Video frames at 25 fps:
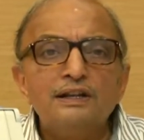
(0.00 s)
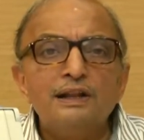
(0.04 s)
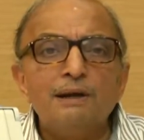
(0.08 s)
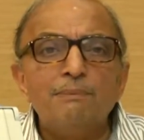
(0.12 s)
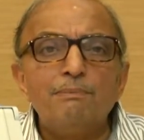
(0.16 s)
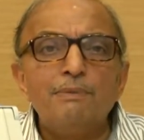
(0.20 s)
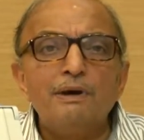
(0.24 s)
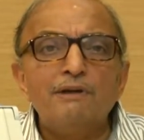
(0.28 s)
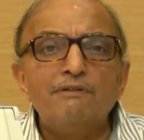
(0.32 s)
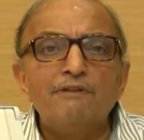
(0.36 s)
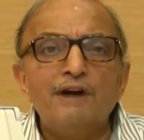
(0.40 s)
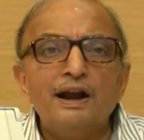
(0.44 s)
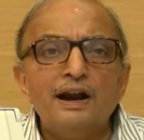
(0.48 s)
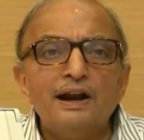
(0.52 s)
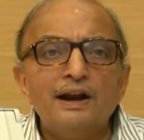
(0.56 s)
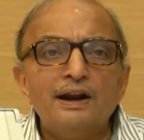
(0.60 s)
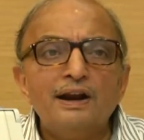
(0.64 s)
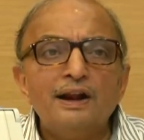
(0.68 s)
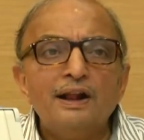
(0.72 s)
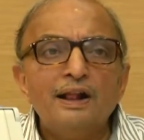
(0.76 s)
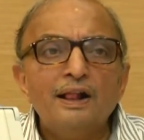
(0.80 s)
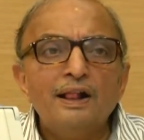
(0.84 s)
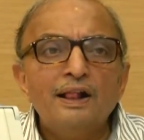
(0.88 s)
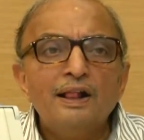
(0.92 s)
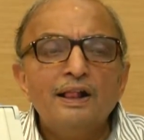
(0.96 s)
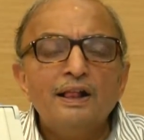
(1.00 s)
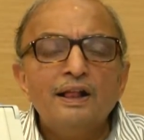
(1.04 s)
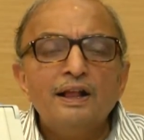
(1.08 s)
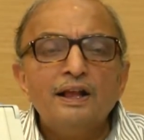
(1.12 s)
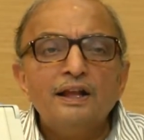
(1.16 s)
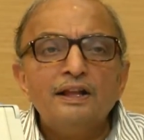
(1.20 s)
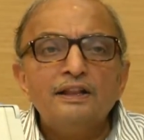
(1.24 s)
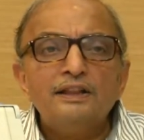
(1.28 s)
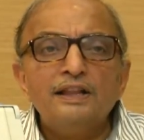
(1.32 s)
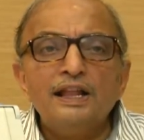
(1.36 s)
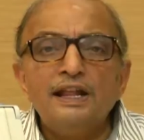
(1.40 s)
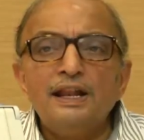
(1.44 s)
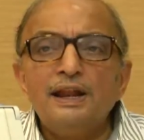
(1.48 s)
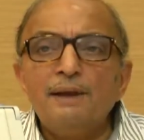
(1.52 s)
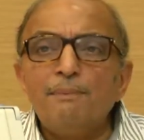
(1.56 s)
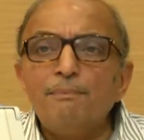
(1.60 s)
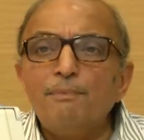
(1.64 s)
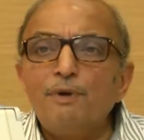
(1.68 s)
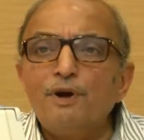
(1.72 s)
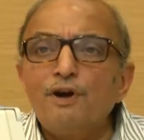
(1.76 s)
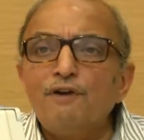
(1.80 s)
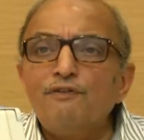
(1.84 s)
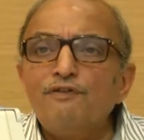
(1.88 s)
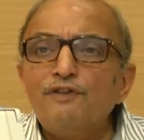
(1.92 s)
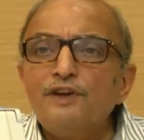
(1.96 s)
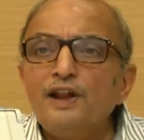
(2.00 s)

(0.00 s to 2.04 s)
Number one, the number of